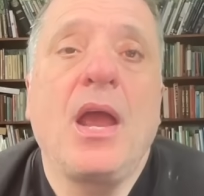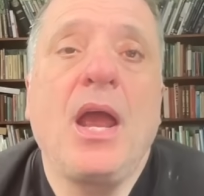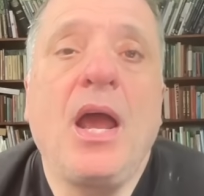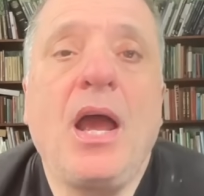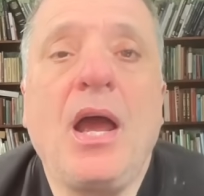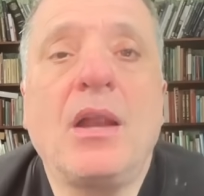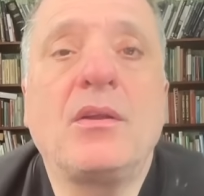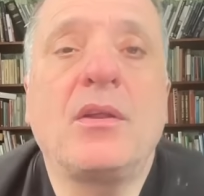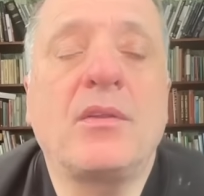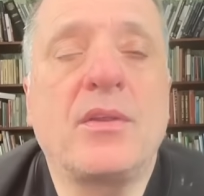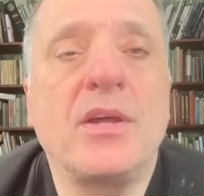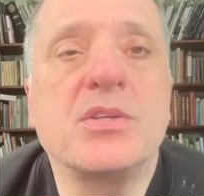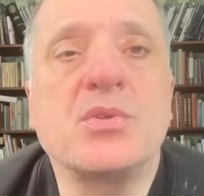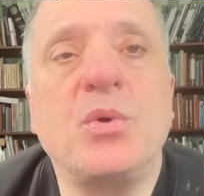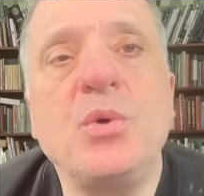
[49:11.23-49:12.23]
And
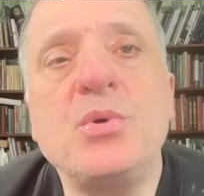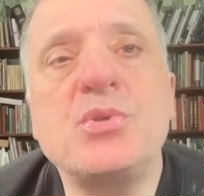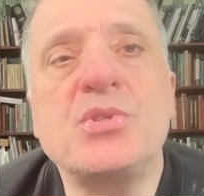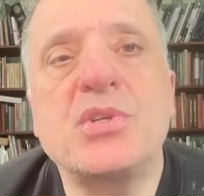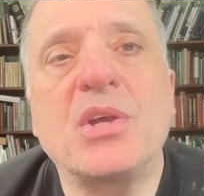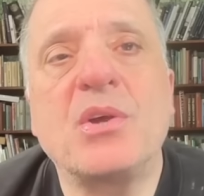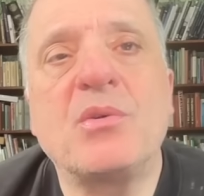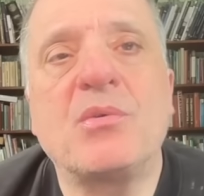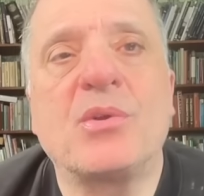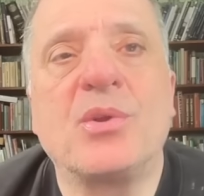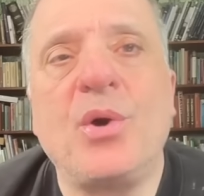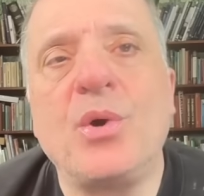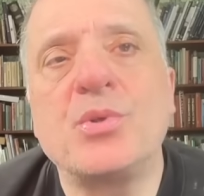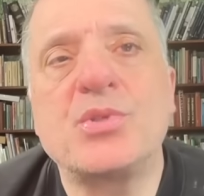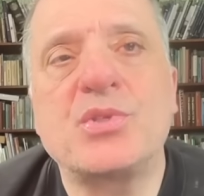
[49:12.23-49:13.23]
there's also
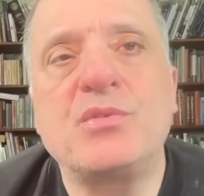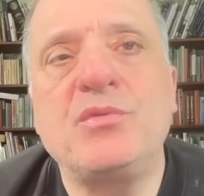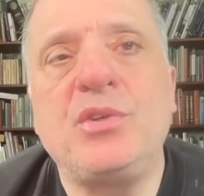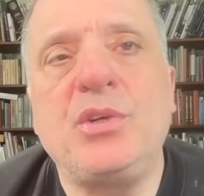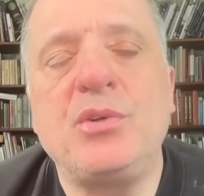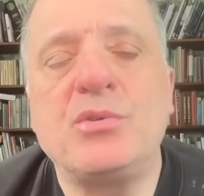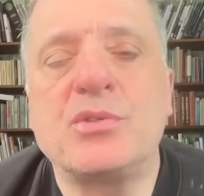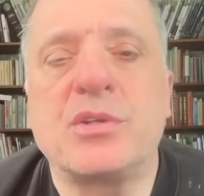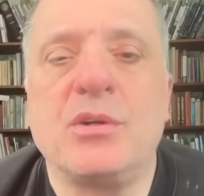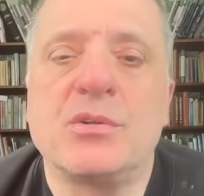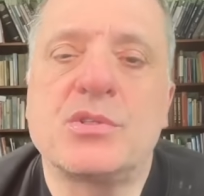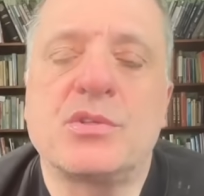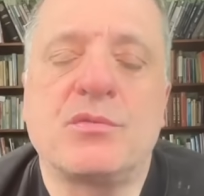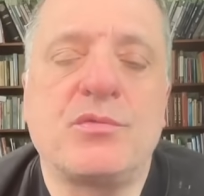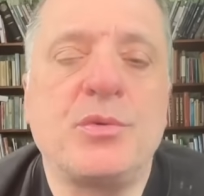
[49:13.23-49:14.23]
lots of news,
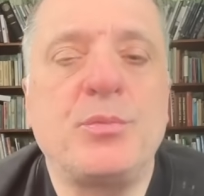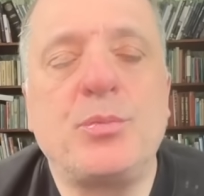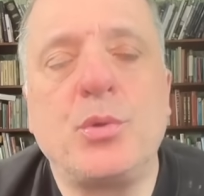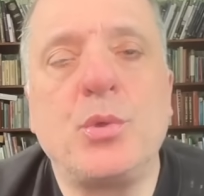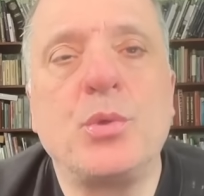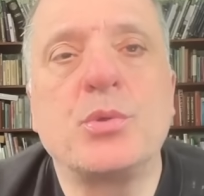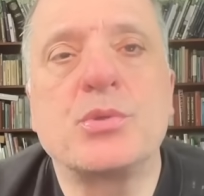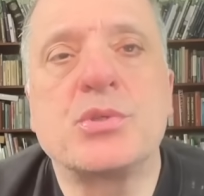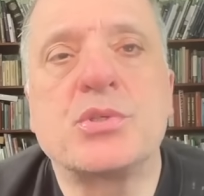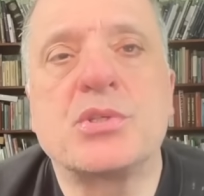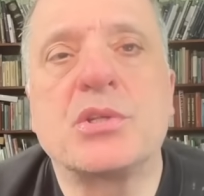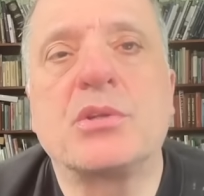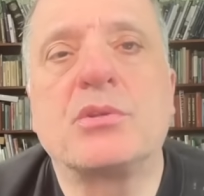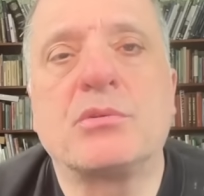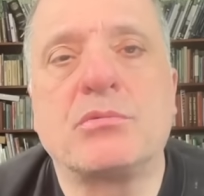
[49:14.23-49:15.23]
lots of reports
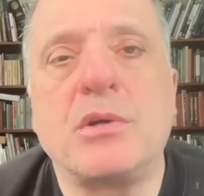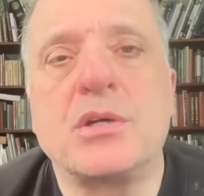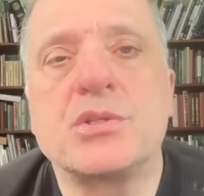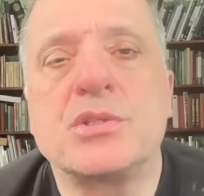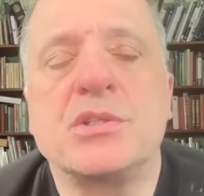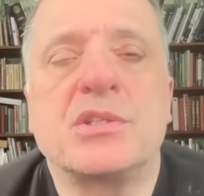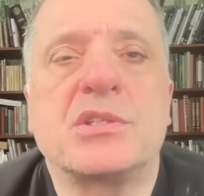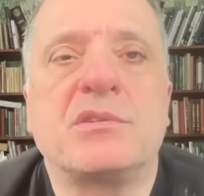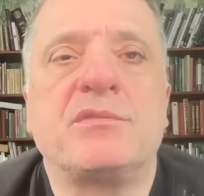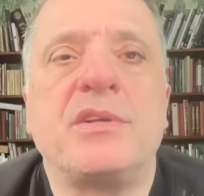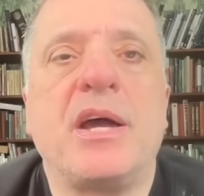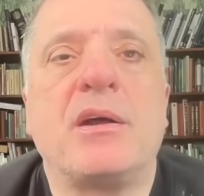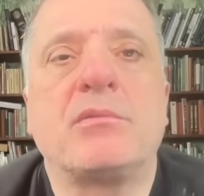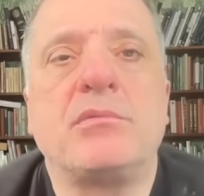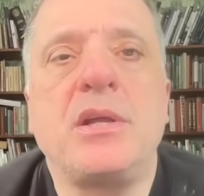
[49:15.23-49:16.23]
that the Russians have
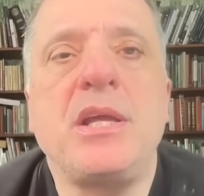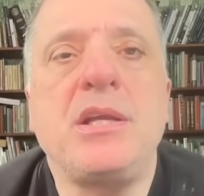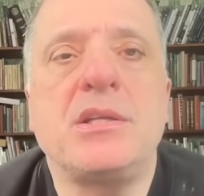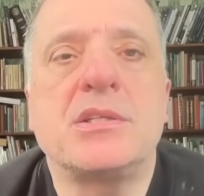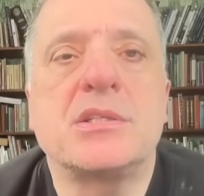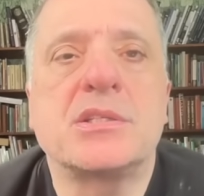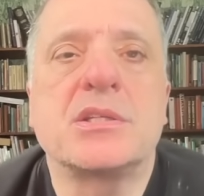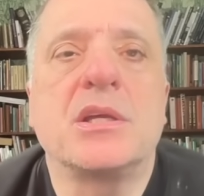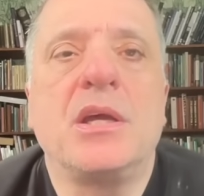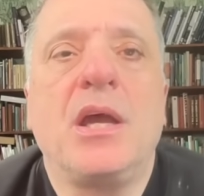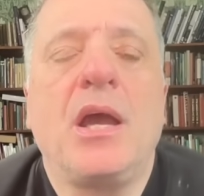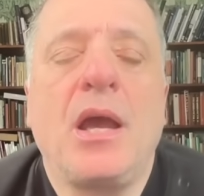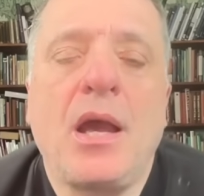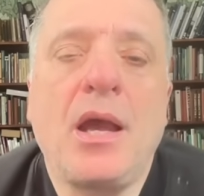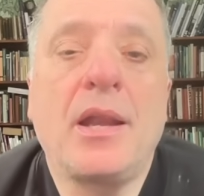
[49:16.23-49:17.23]
now reached
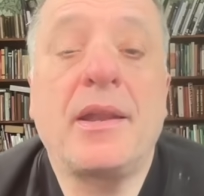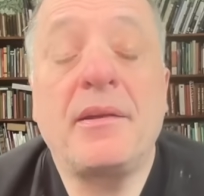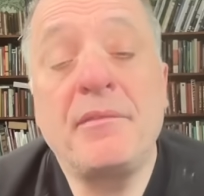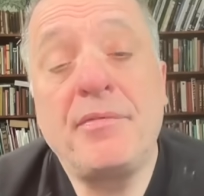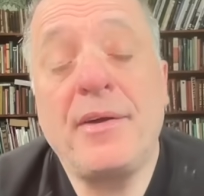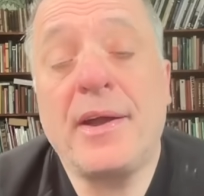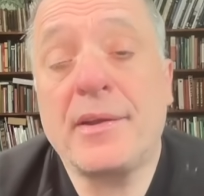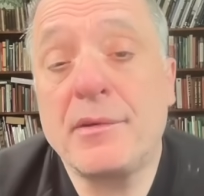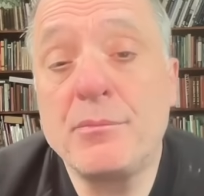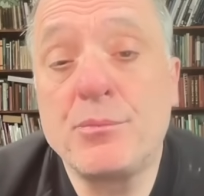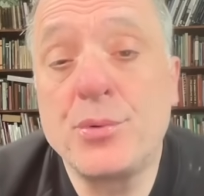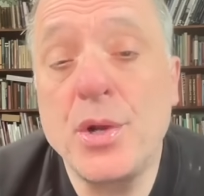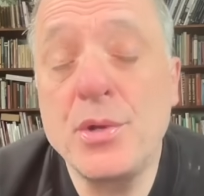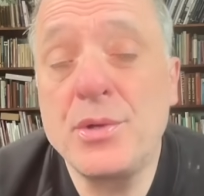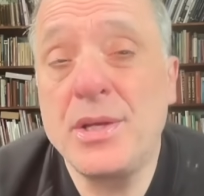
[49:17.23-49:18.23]
and, in fact, have
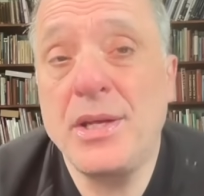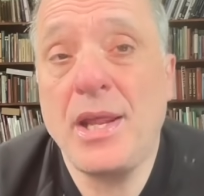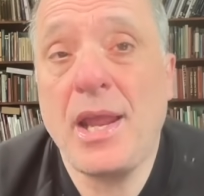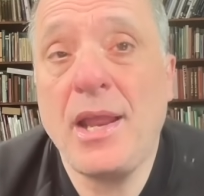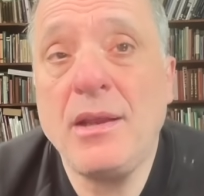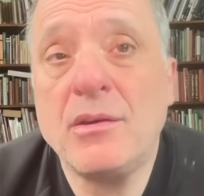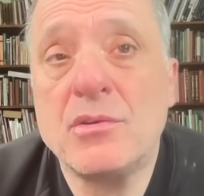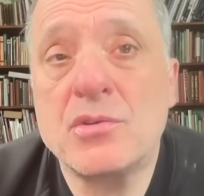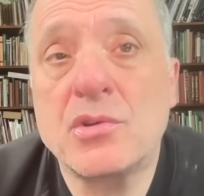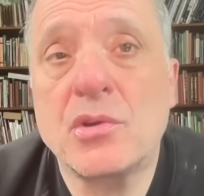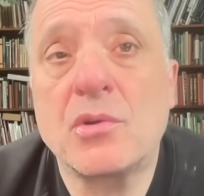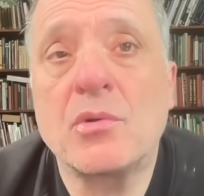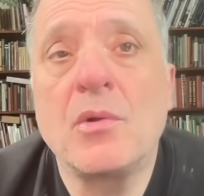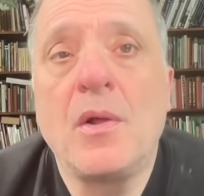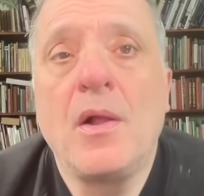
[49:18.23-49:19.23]
broken
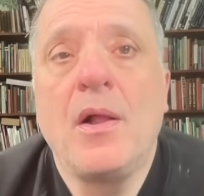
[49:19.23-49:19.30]
into